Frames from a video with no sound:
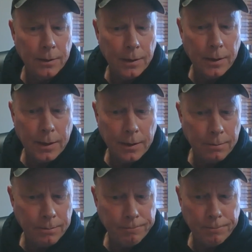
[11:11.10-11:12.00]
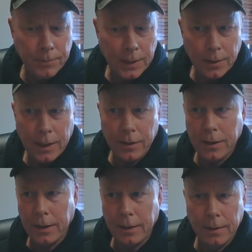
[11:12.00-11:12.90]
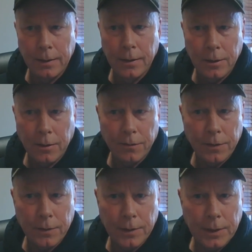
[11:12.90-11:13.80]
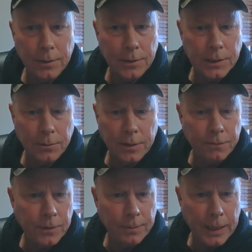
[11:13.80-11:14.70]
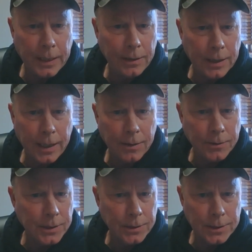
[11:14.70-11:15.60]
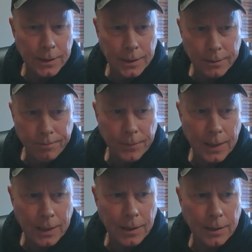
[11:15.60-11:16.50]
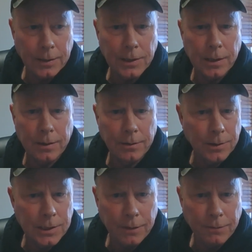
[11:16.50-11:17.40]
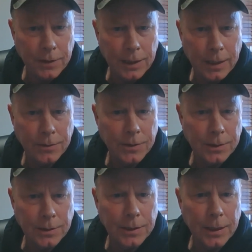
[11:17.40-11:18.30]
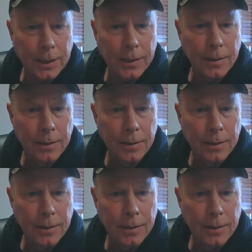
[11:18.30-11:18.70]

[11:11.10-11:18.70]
I think over 30 years it went from 80,000 to I think it's 170,000 today.